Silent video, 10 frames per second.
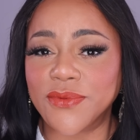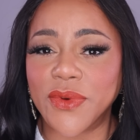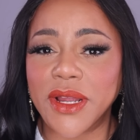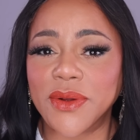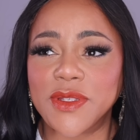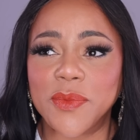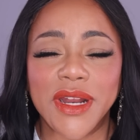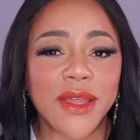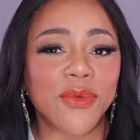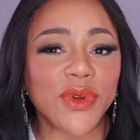fragrance,
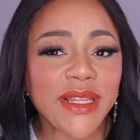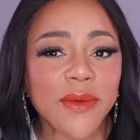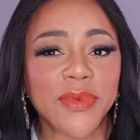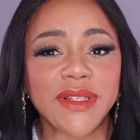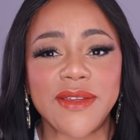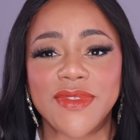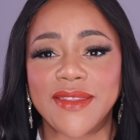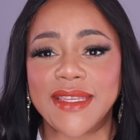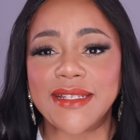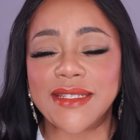but I really believe that they